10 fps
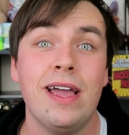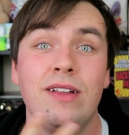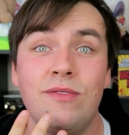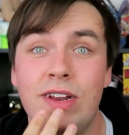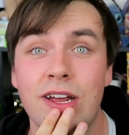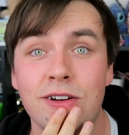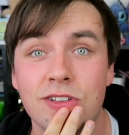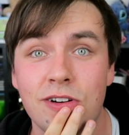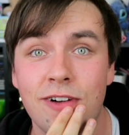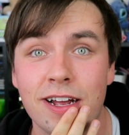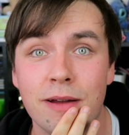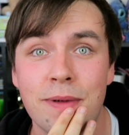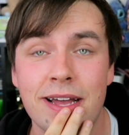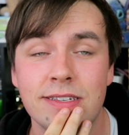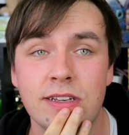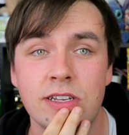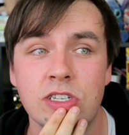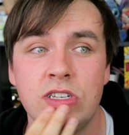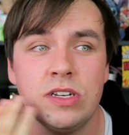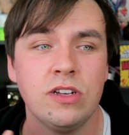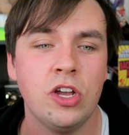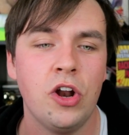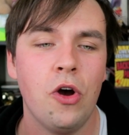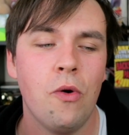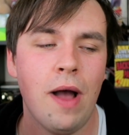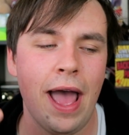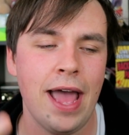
making videos on a regular basis, you know,